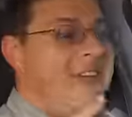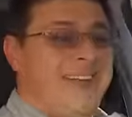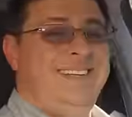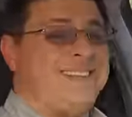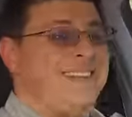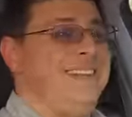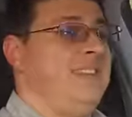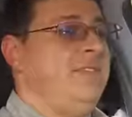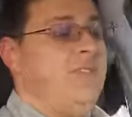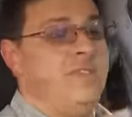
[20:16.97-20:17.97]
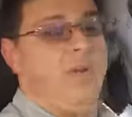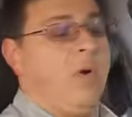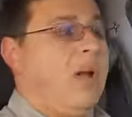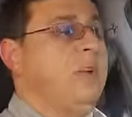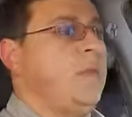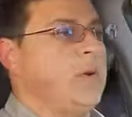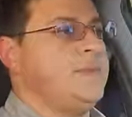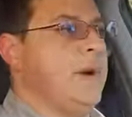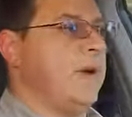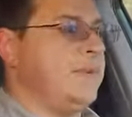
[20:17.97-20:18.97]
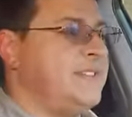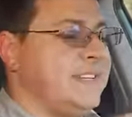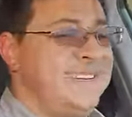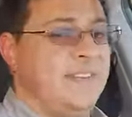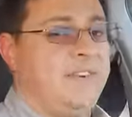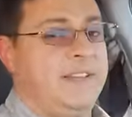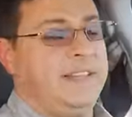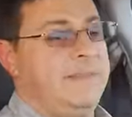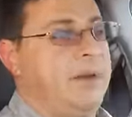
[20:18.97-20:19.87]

and it's going to give you 400 horsepower with significantly